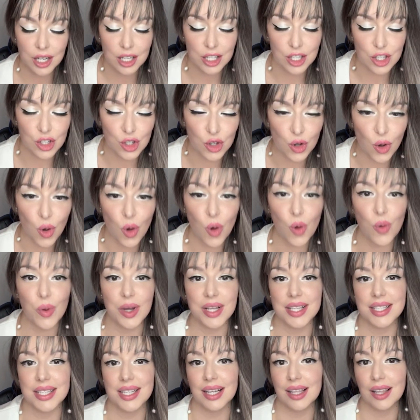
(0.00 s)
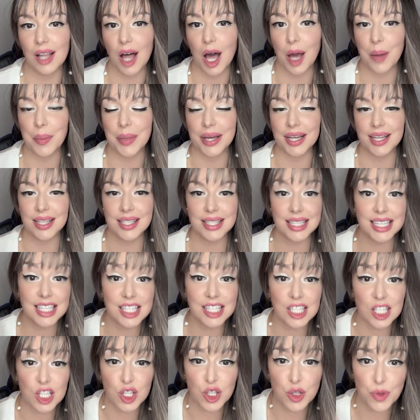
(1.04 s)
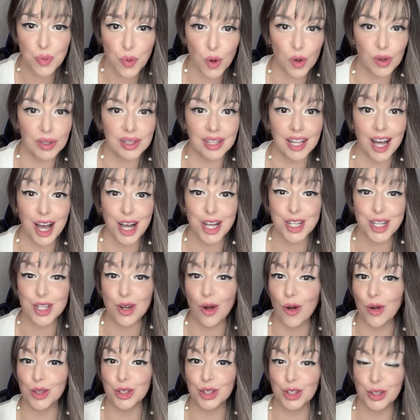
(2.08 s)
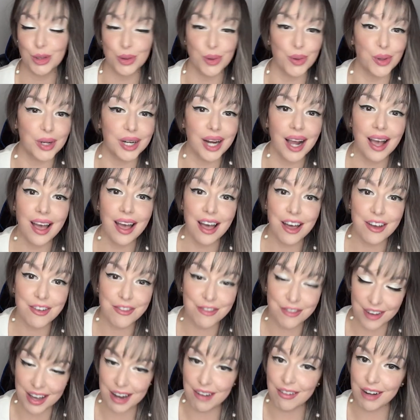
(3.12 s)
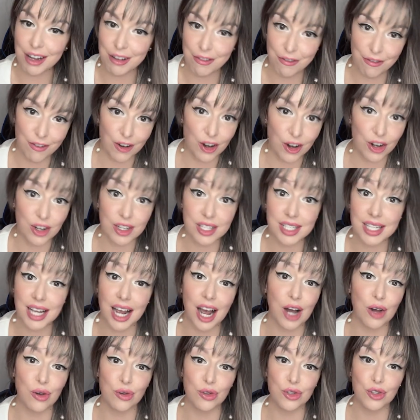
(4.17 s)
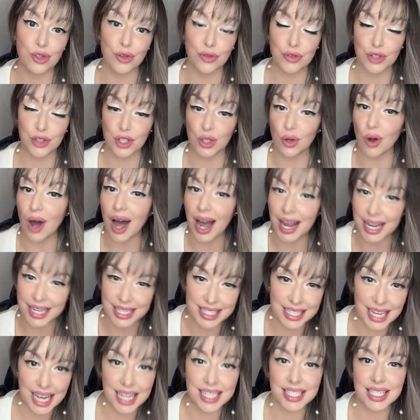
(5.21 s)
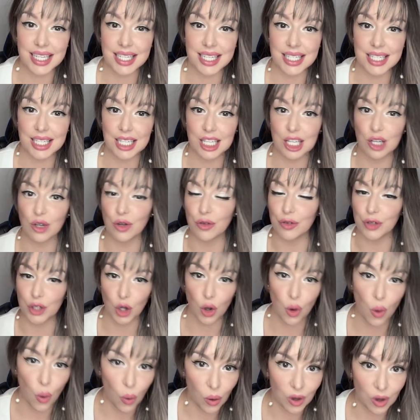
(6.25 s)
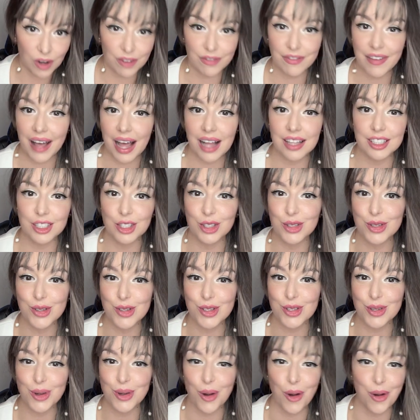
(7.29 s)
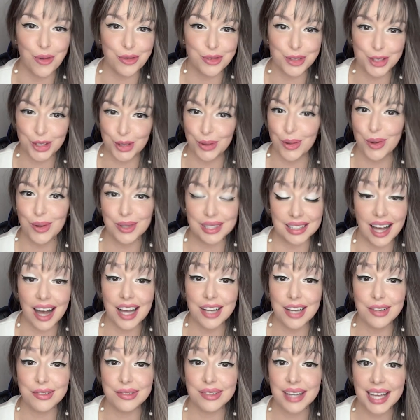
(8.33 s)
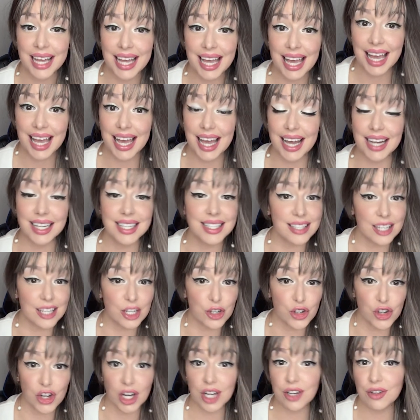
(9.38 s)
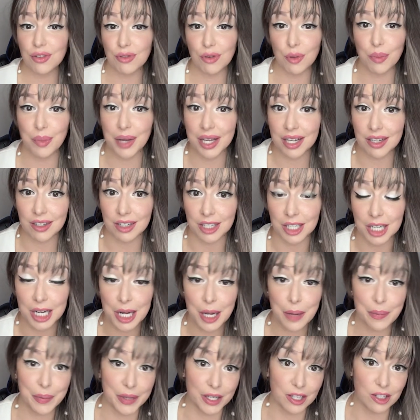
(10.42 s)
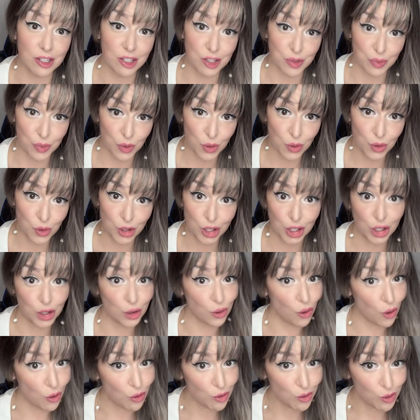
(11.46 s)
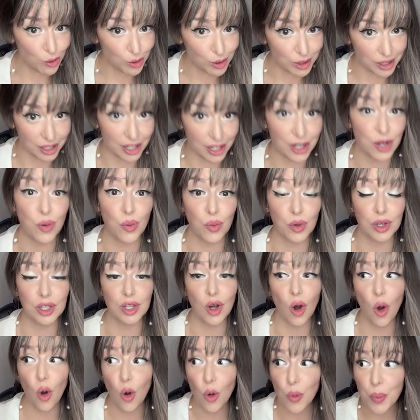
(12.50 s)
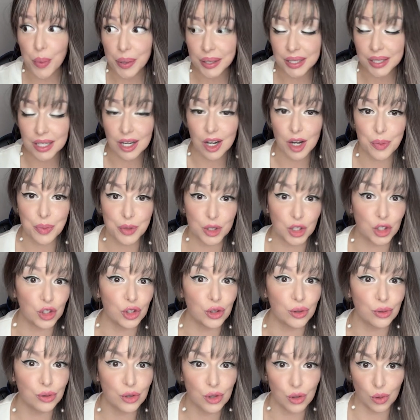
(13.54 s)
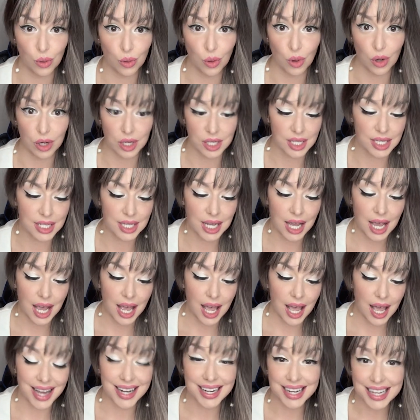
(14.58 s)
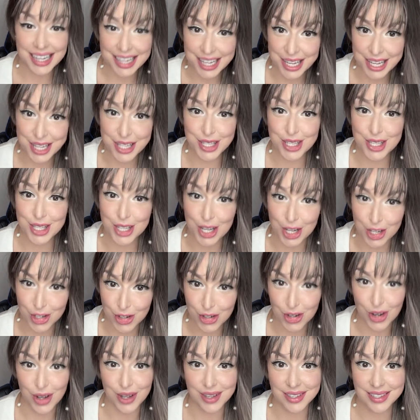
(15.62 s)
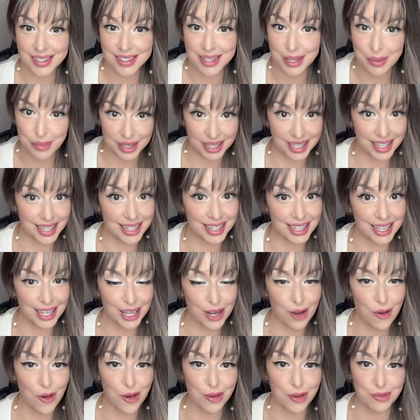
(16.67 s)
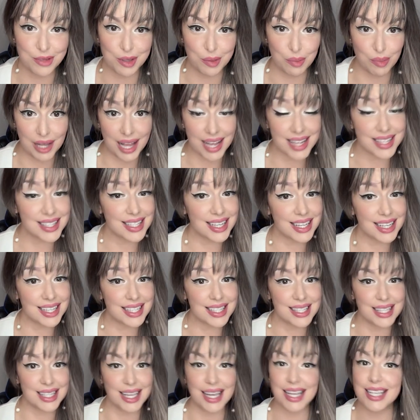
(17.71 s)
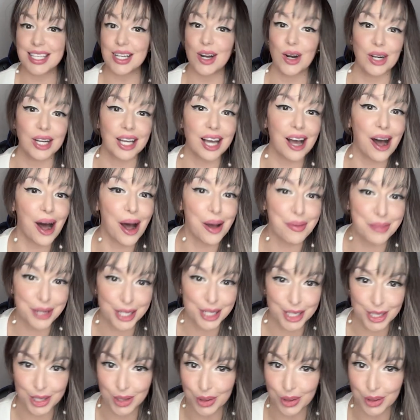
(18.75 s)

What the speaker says: it's always a climax. It's a spotlight on your very first house of your identity, of your core values, of your life. And it's a change for better because Moon, your ruler, will open up new doors. And it's just the beginning of the blessings that are coming